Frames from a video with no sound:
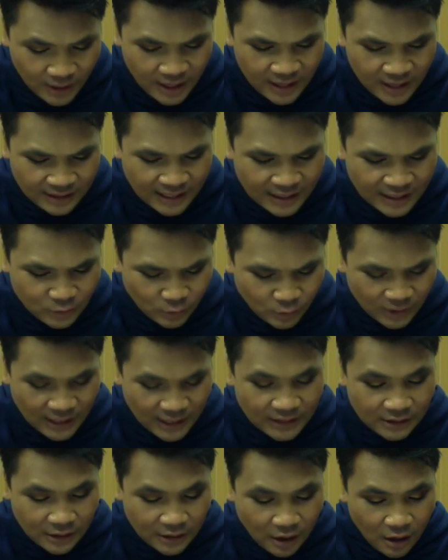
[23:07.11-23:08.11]
That's what I
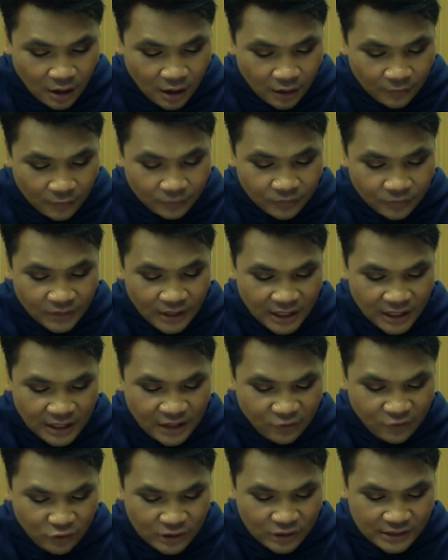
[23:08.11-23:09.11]
saw in the
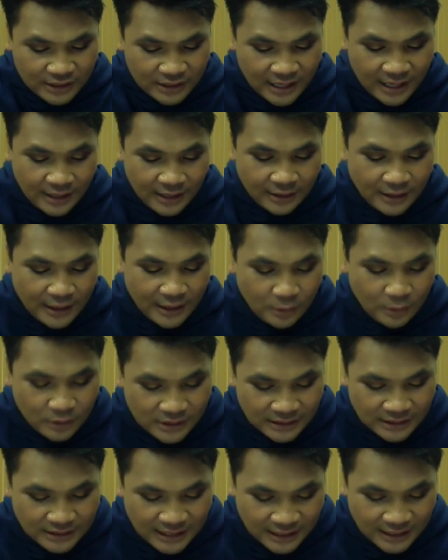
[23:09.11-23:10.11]
free skate. It was
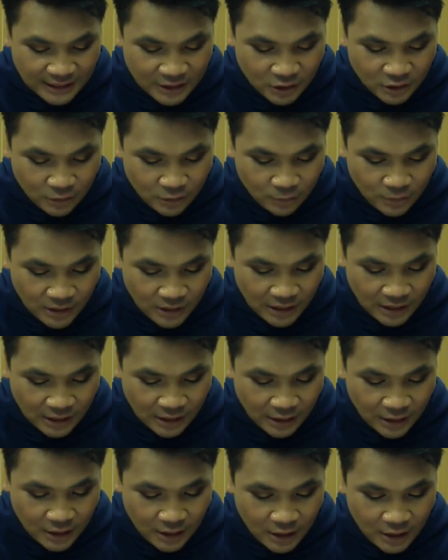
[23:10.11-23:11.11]
intended to
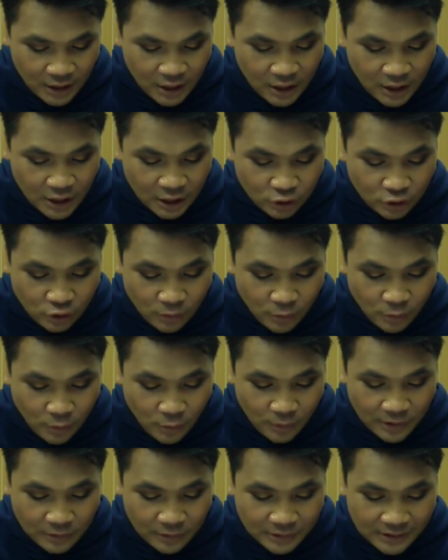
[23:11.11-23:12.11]
be a triple, but
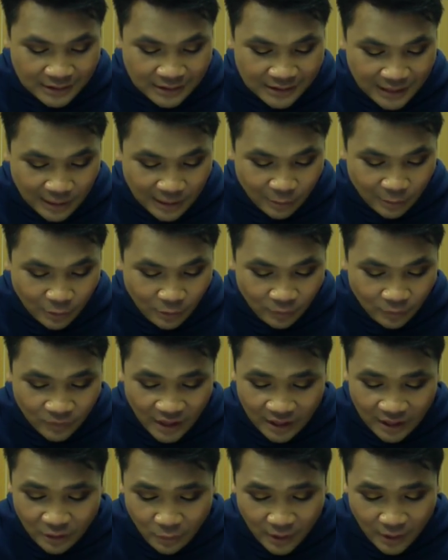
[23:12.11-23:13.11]
it was a double.
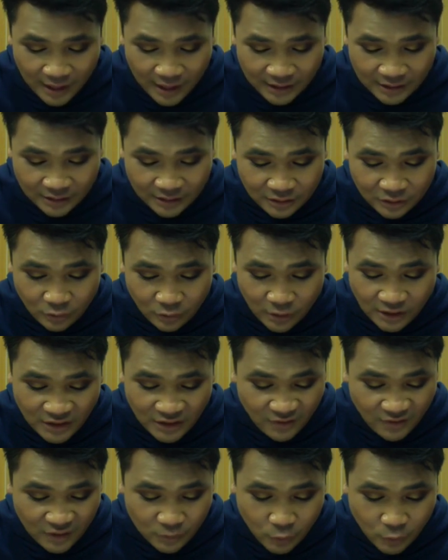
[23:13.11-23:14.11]
Otherwise, the rest of
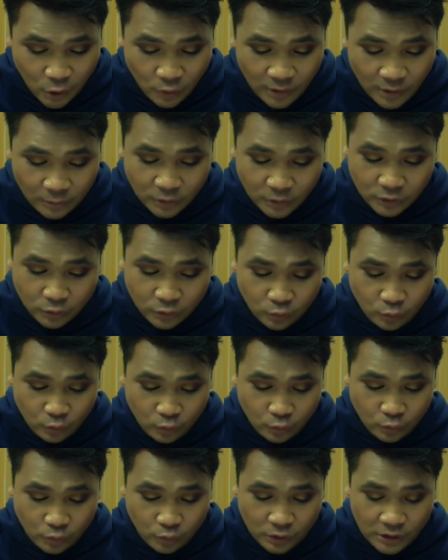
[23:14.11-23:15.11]
his program looked
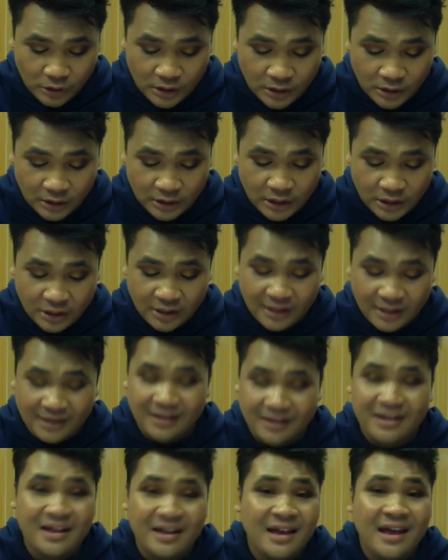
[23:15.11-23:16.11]
really good.
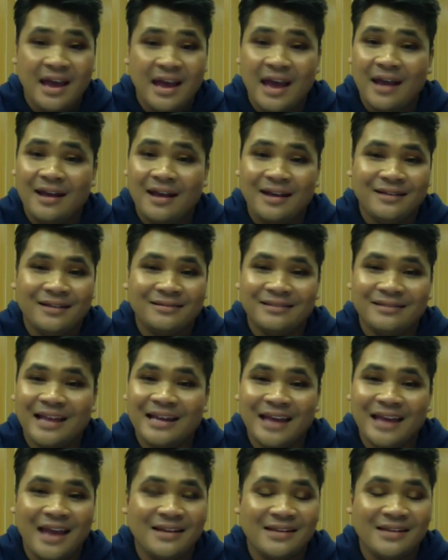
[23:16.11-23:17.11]
That
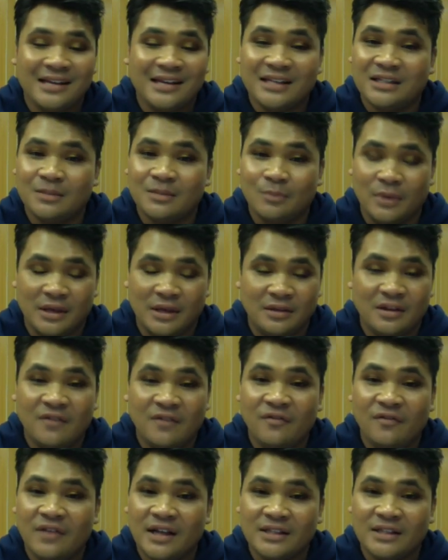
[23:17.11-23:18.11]
ending spin, the
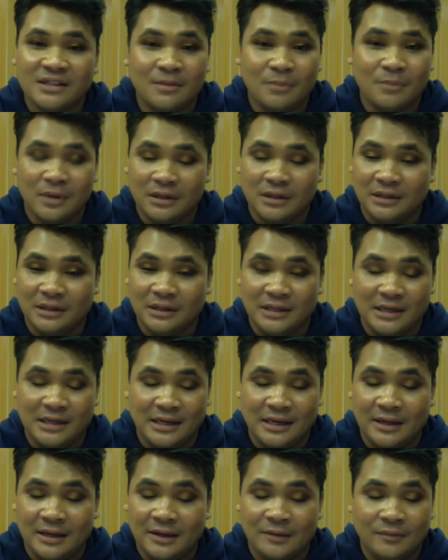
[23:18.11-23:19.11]

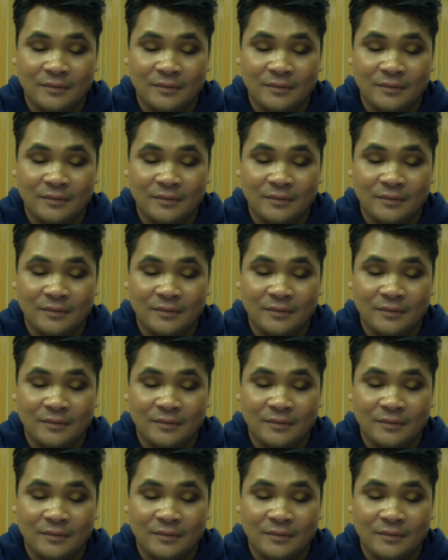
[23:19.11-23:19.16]
flexibility.